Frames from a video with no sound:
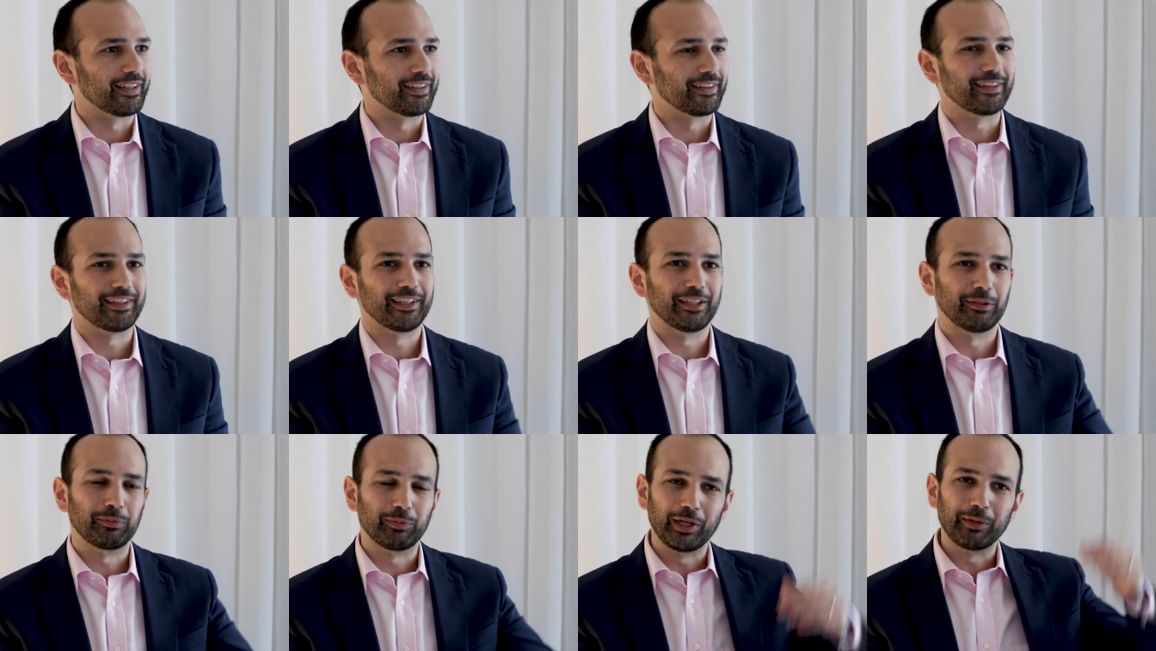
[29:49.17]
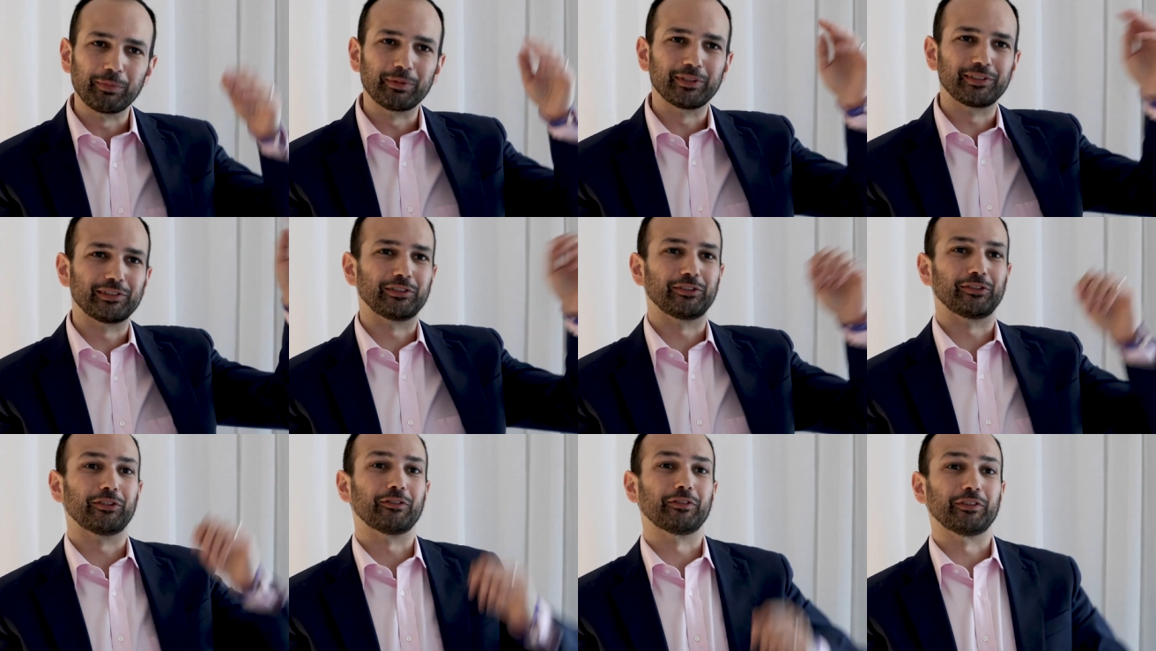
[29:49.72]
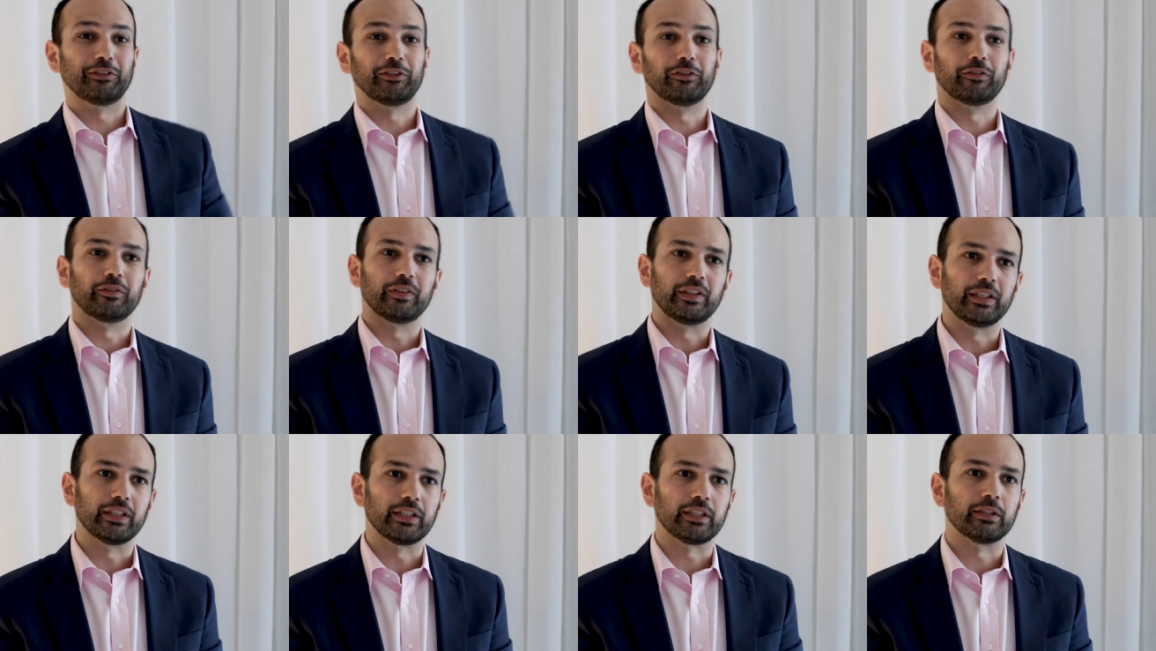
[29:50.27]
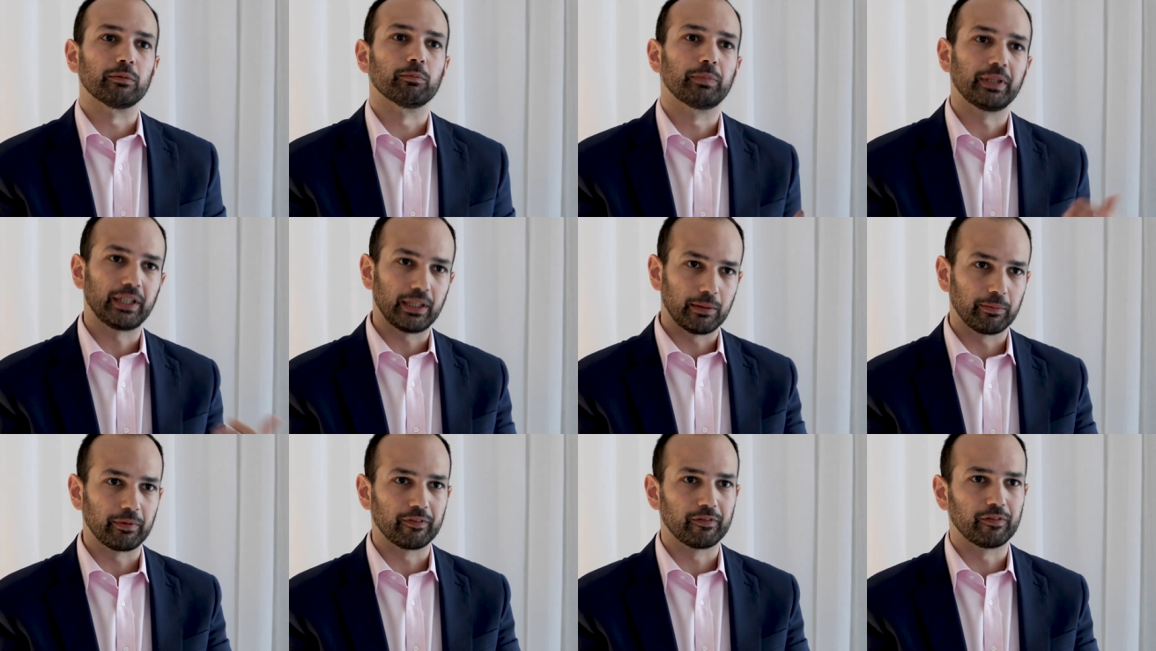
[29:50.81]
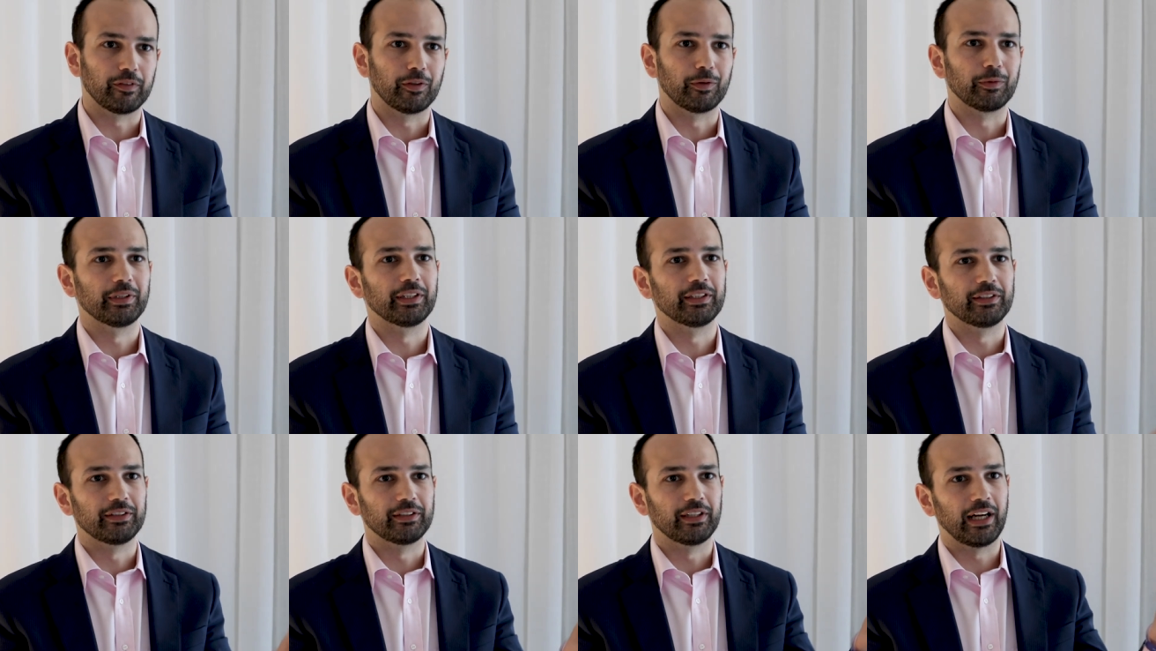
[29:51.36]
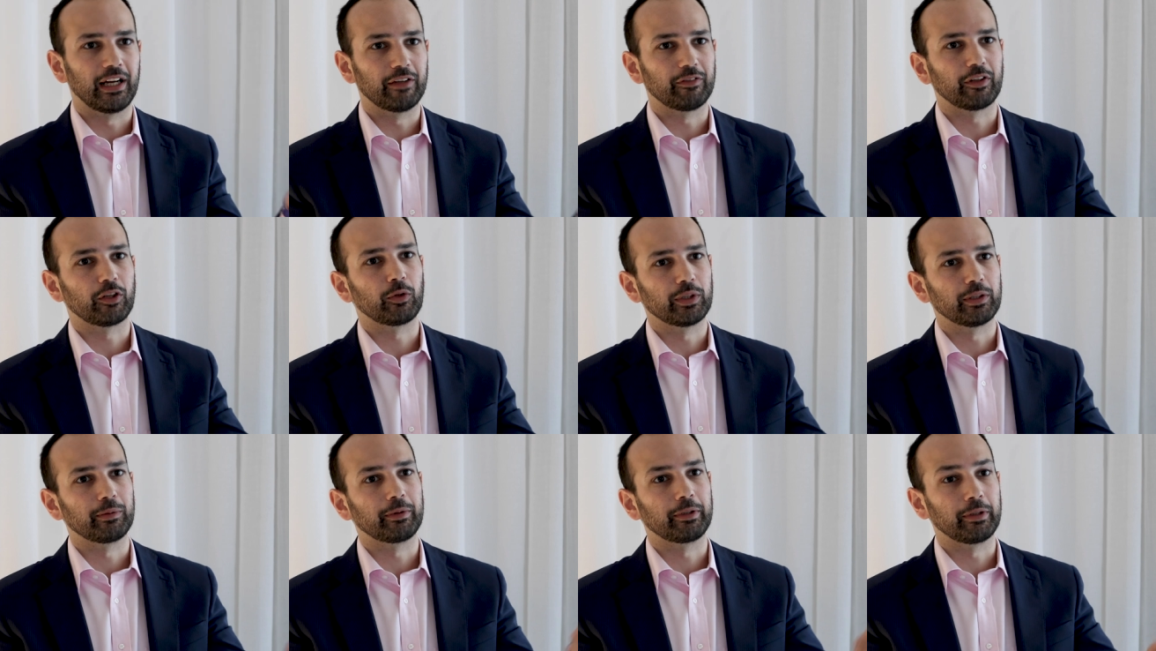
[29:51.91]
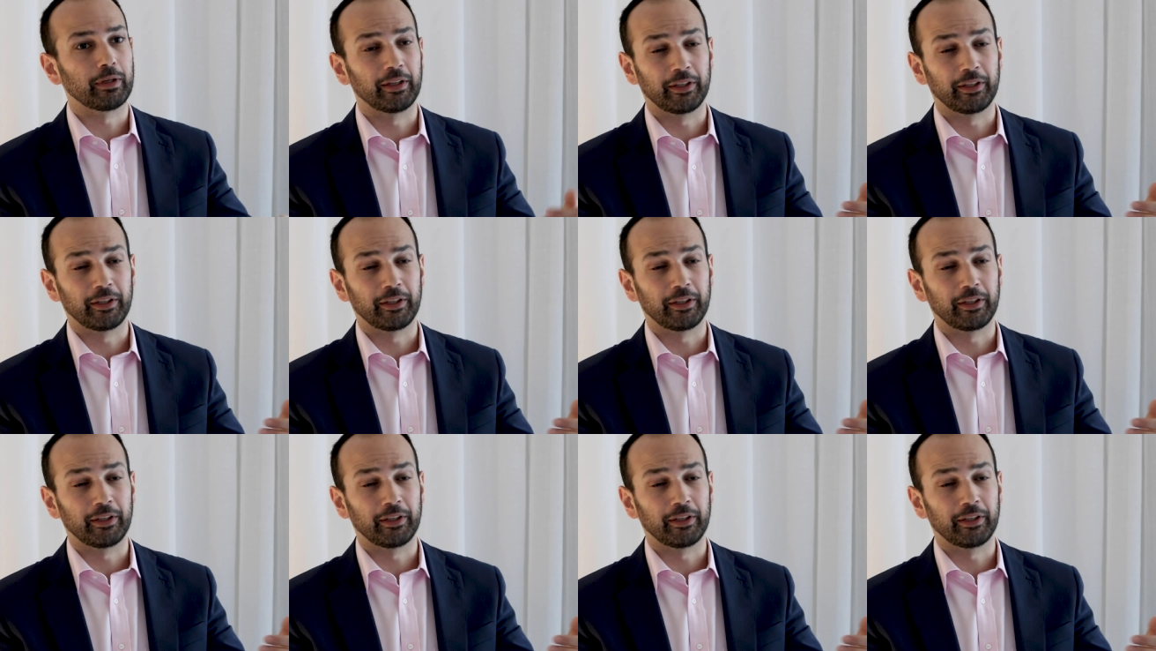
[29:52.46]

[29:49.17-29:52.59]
at the prime minister's office over here can pick up the phone and have a quantum